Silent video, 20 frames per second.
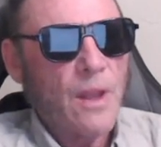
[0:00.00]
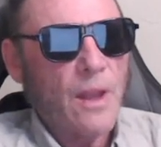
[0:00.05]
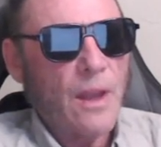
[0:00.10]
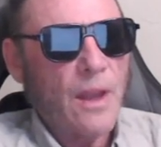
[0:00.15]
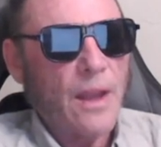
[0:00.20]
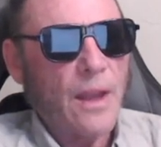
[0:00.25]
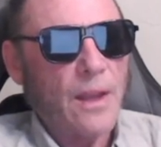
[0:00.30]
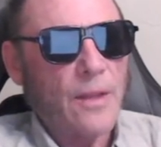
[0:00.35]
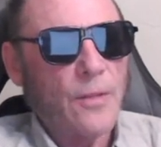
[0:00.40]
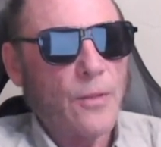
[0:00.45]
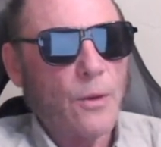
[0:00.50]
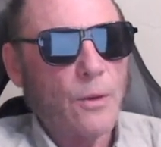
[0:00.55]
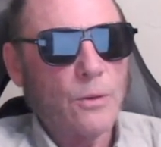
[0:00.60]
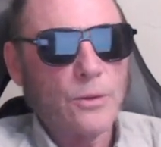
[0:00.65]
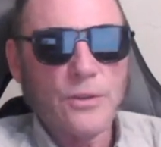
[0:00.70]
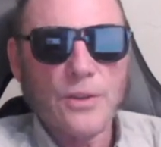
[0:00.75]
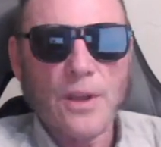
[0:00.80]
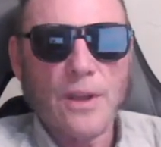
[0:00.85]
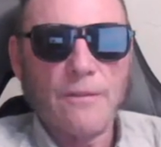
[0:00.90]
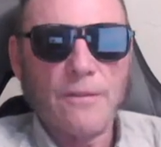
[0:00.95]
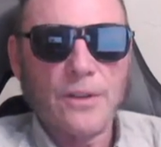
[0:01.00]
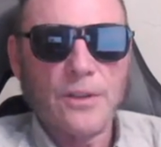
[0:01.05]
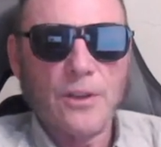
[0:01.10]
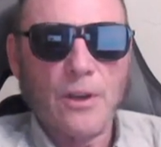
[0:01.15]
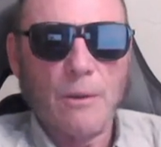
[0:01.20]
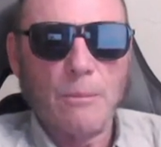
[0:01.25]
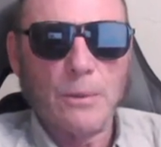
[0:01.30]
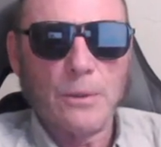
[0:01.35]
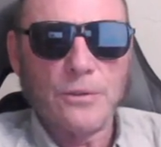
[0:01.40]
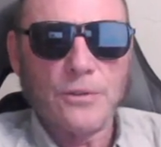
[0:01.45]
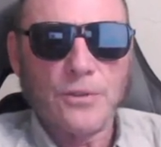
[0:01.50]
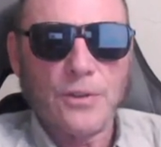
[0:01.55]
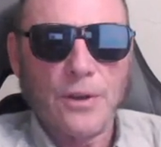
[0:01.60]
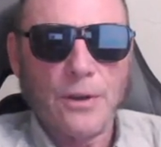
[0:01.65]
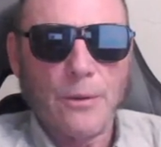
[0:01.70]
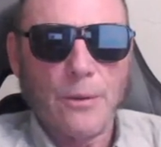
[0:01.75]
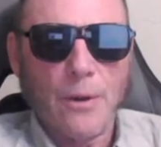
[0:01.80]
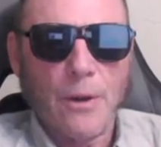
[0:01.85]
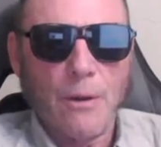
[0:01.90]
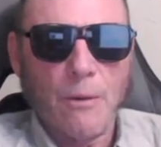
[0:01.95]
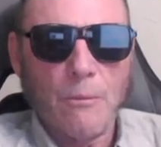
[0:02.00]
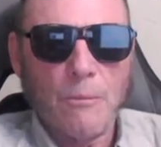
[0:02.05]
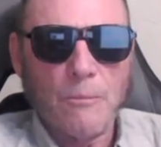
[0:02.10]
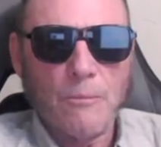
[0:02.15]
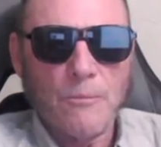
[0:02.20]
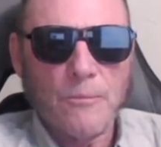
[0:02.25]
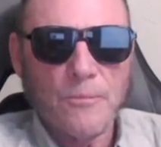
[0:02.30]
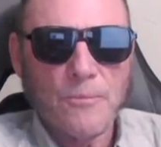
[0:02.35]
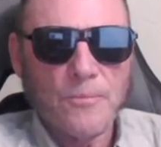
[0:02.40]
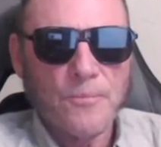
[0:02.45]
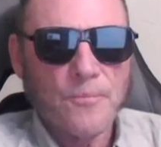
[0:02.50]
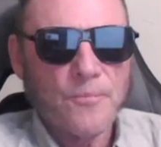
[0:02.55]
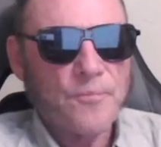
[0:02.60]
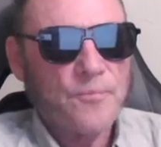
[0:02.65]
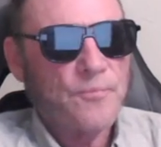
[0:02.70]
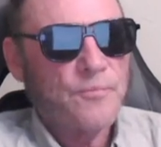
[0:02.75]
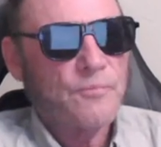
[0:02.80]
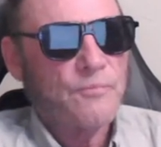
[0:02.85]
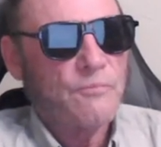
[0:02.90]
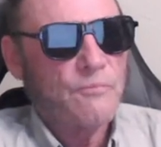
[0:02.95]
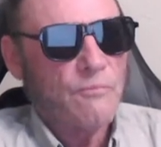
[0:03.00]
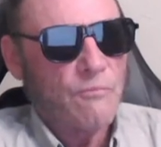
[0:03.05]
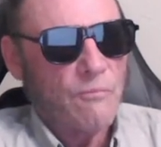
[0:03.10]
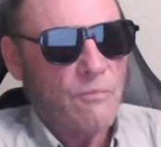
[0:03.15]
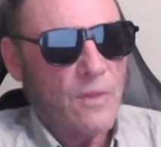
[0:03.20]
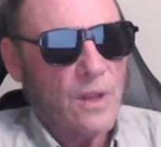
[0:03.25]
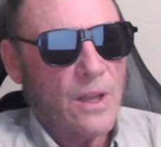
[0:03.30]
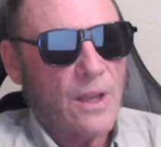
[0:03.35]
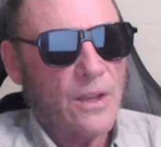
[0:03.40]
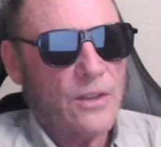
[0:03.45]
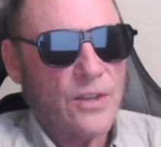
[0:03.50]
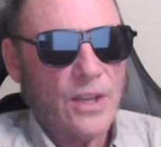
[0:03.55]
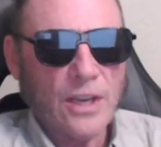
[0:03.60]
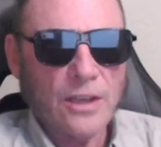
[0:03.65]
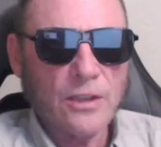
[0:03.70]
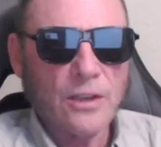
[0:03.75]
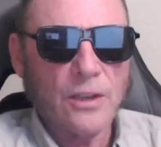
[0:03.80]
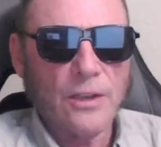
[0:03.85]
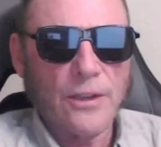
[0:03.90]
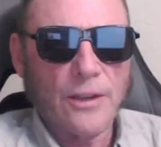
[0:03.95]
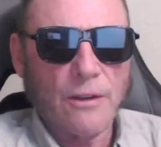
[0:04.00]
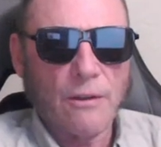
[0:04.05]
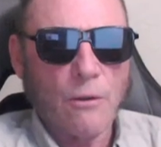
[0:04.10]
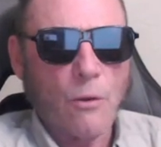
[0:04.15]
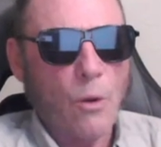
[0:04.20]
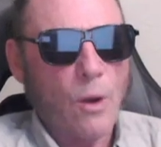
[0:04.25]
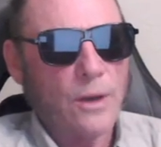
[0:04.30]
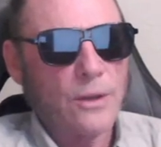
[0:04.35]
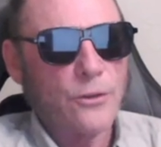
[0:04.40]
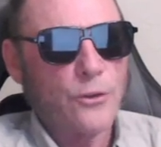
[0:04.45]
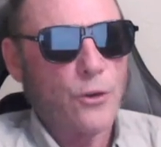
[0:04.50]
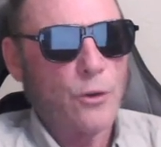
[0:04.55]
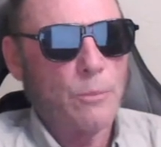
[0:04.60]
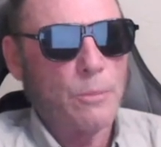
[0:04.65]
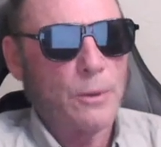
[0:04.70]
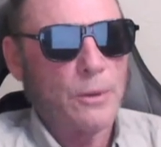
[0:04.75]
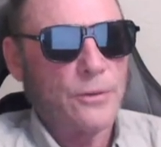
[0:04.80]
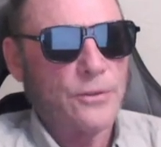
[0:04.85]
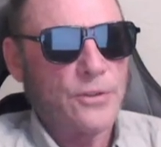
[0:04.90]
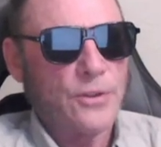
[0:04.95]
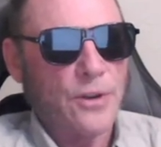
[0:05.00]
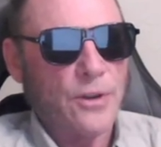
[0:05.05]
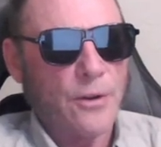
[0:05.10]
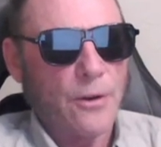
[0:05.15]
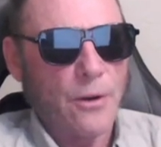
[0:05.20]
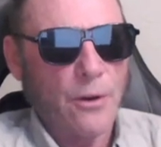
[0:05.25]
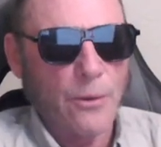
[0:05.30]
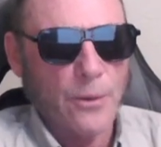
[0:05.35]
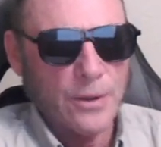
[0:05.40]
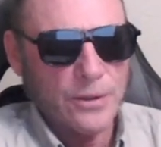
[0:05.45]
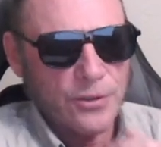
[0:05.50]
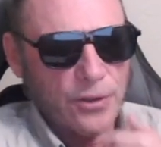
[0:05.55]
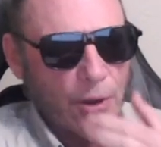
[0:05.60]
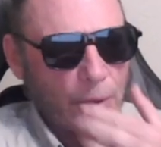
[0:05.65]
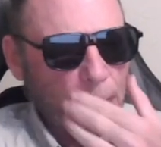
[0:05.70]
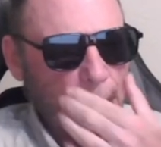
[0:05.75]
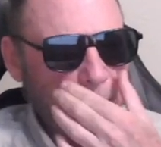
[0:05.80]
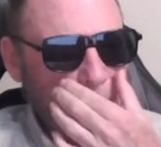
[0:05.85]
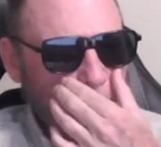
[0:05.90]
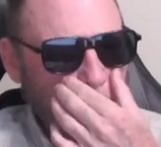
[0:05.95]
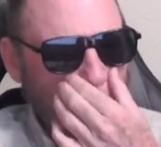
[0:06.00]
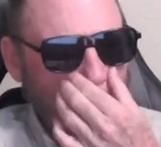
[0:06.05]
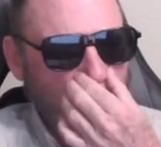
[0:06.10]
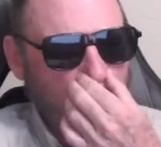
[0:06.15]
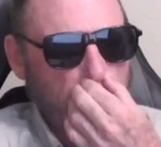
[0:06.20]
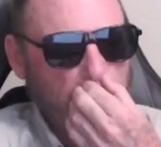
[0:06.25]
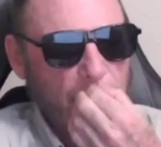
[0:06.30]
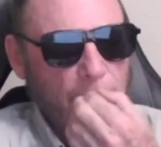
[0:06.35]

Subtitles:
and those have a double zero. It's actually a quadruple zero, as I'll be showing